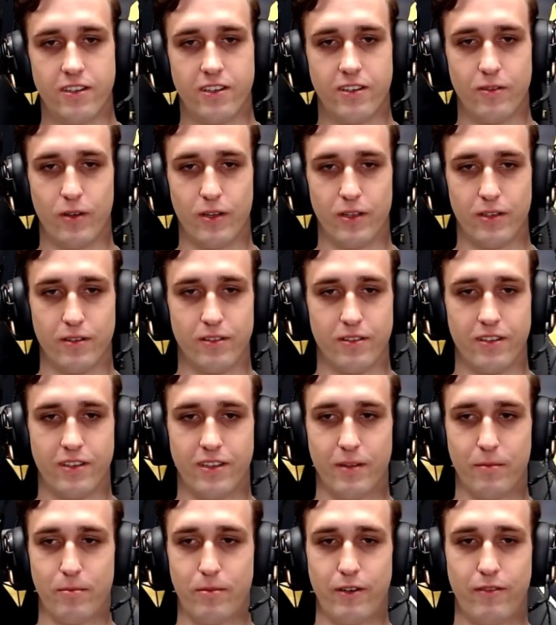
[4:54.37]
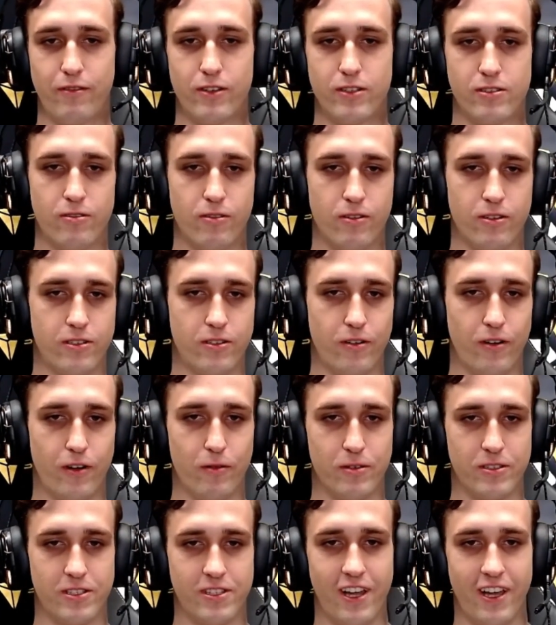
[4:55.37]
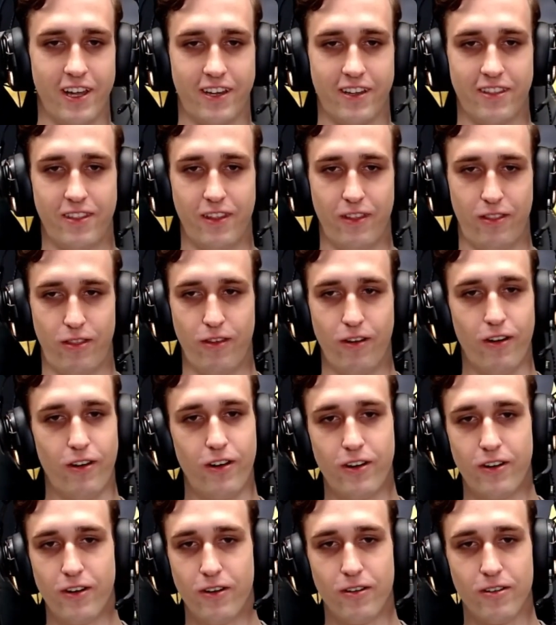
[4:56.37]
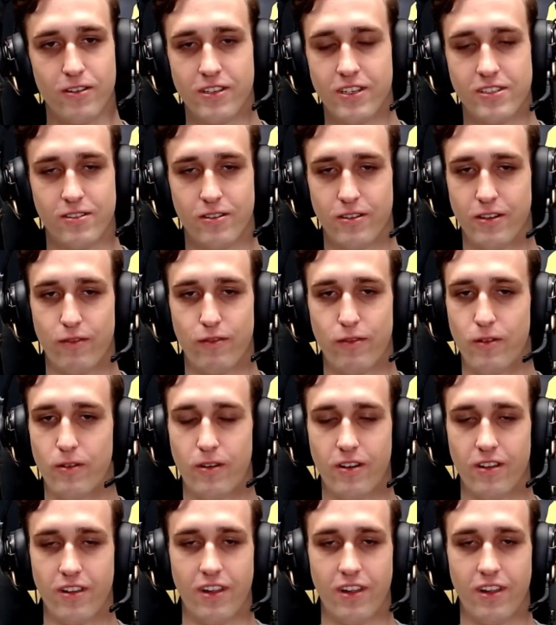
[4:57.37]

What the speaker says: Well, in the previous roster, I was like the third oldest or the fourth.